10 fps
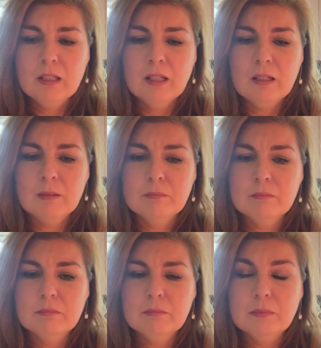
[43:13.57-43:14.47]

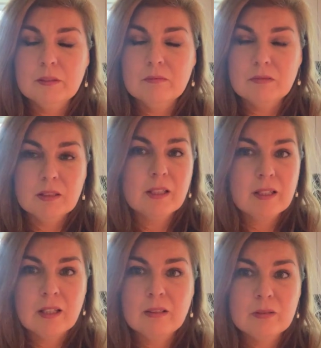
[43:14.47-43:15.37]
Um, but really,
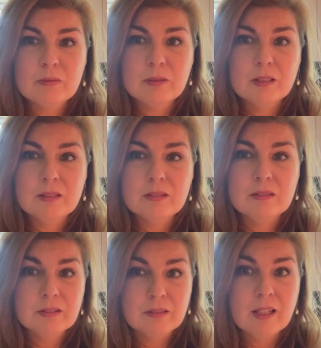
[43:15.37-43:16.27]
again, who's willing
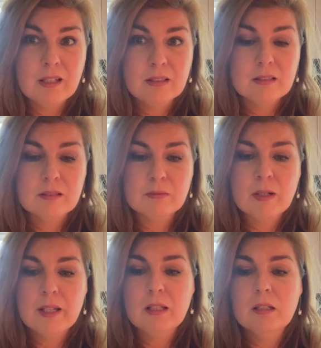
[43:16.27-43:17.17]
to do that at this
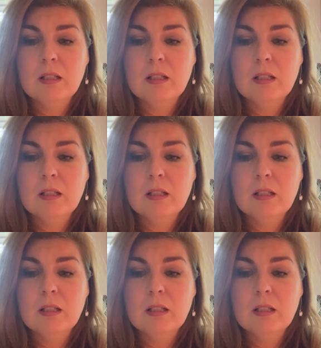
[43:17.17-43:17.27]
rate?